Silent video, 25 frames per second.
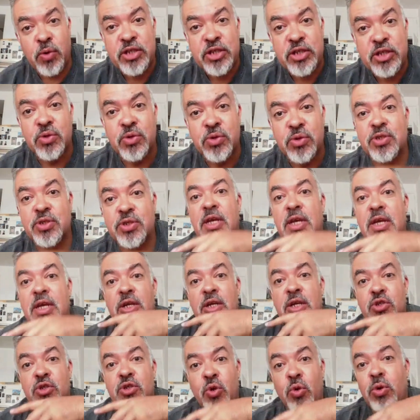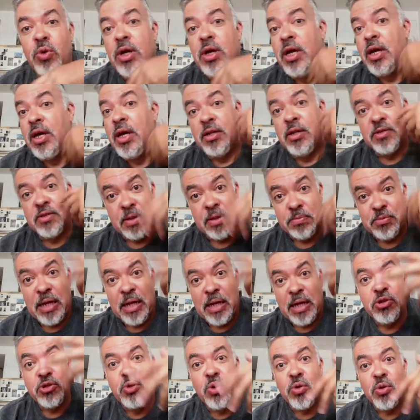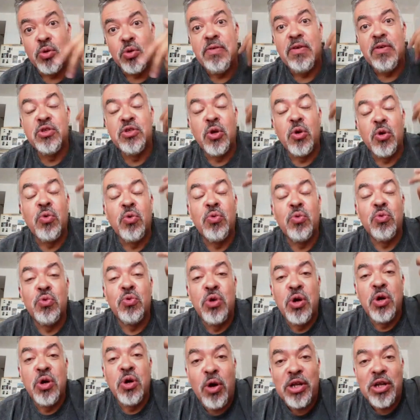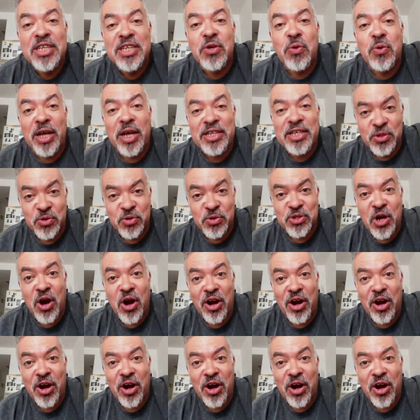So sometimes you don't even know what the questions are.